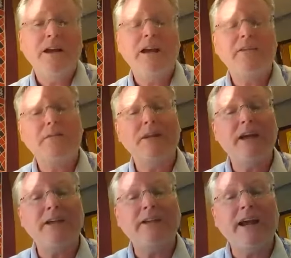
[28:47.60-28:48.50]

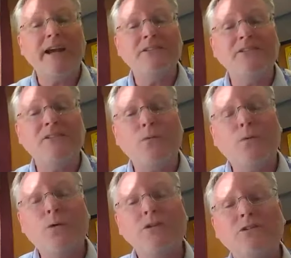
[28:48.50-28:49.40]
And as the
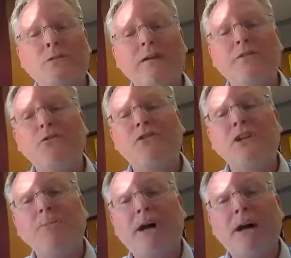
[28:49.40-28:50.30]
world's
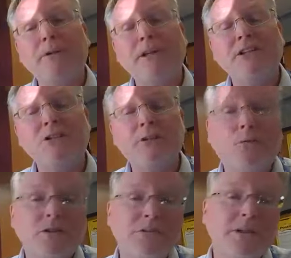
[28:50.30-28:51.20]
refugee population or
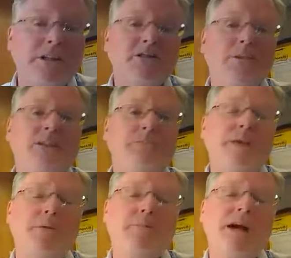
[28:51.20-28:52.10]
forcibly displaced
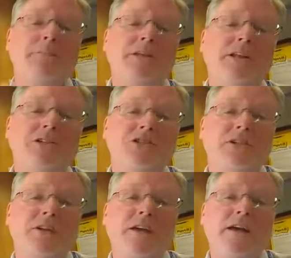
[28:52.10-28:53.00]
people
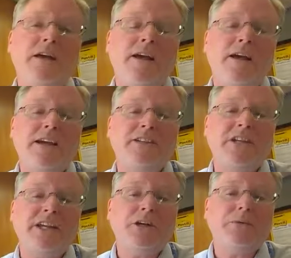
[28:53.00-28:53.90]
population has
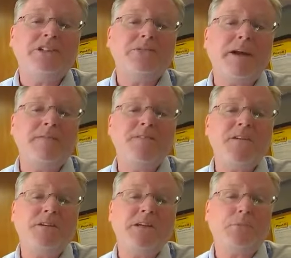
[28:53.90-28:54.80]
increased by
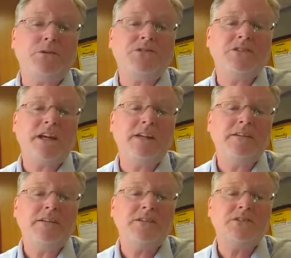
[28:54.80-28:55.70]

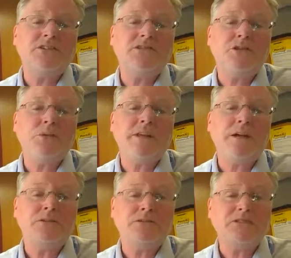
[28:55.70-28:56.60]
50% since
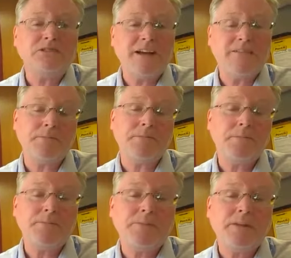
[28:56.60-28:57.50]
2007,
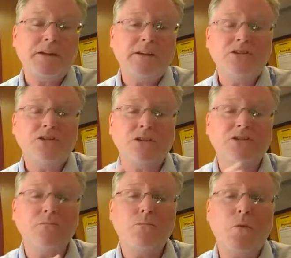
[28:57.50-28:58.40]
so
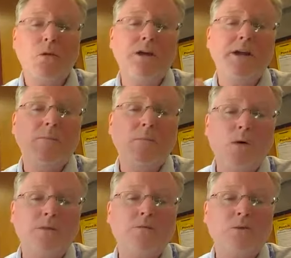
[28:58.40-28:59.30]
there's more and
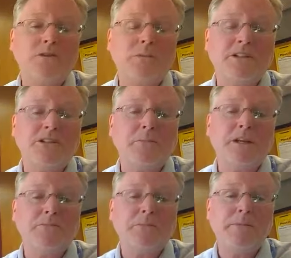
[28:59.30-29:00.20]
more forcibly
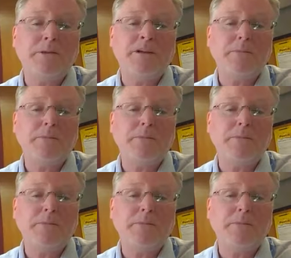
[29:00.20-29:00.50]
displaced people in the